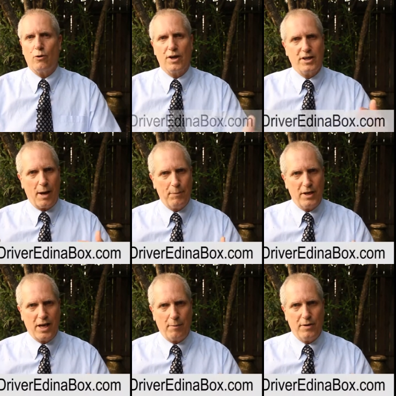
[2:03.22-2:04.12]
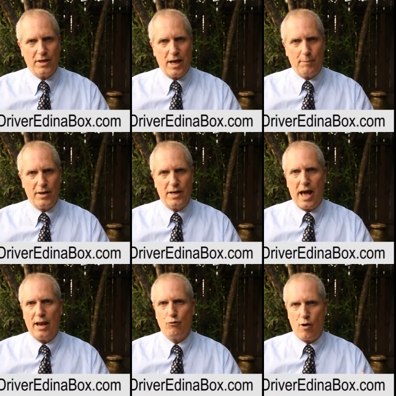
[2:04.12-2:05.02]
go to w w w
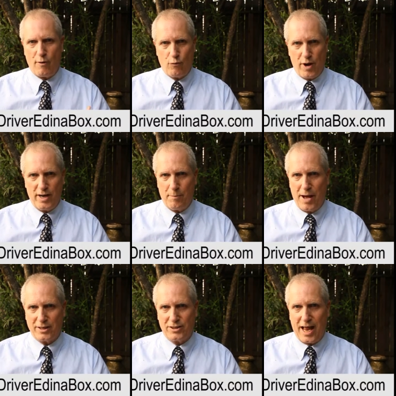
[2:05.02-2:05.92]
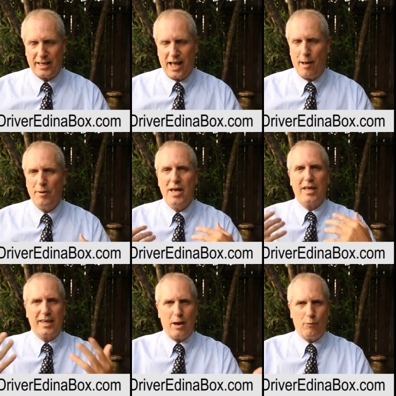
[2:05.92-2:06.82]
dot driver in the box dot com.
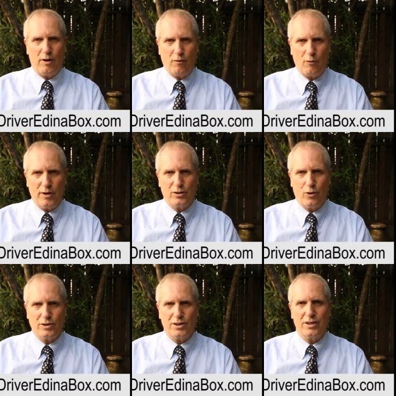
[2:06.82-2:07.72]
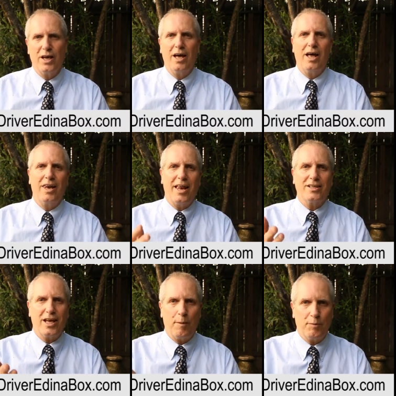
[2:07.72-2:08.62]
Get one of our resources. Let
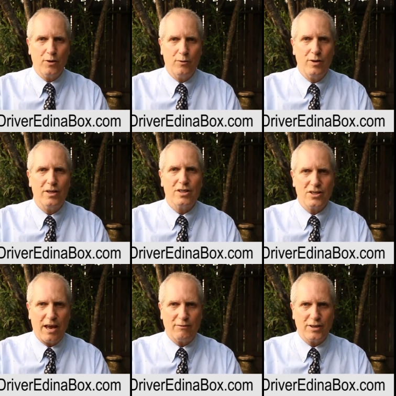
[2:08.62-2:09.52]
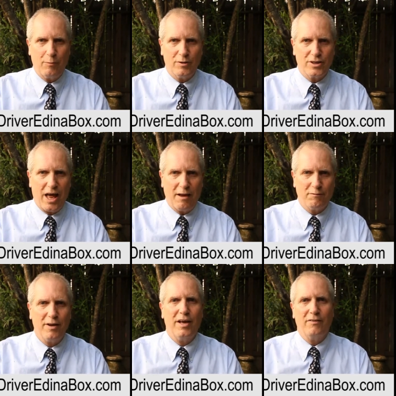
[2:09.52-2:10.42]
us help you save someone's life.
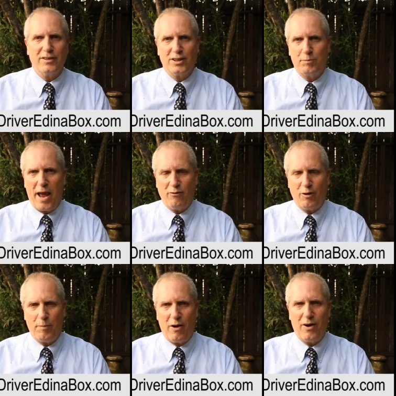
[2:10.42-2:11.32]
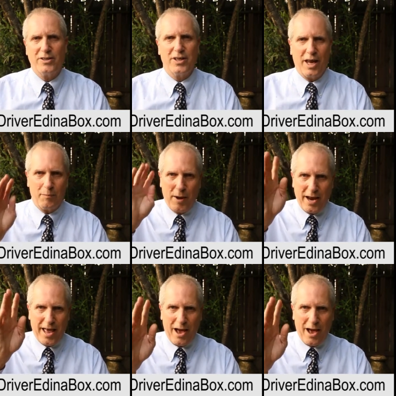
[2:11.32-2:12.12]
This is Patrick Barrett saying bye